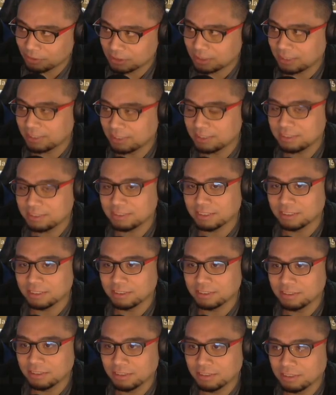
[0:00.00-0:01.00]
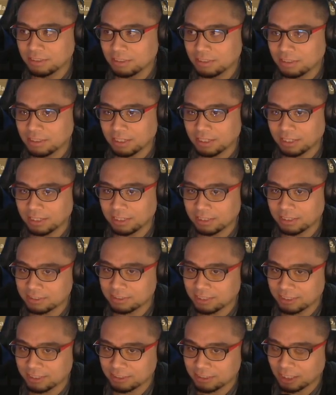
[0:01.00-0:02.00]
line instead, and in this
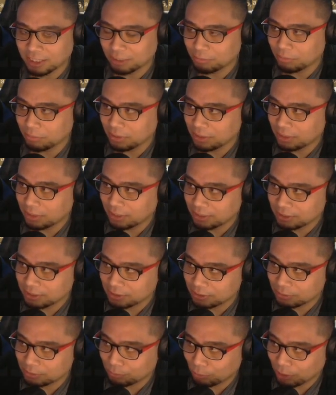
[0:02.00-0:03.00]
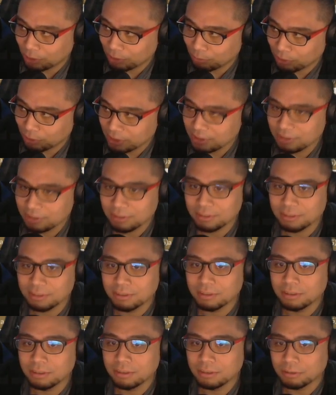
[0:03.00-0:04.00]
case that would be lines 1-1
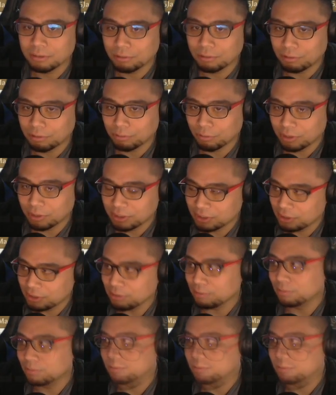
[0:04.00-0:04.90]
or 1-2.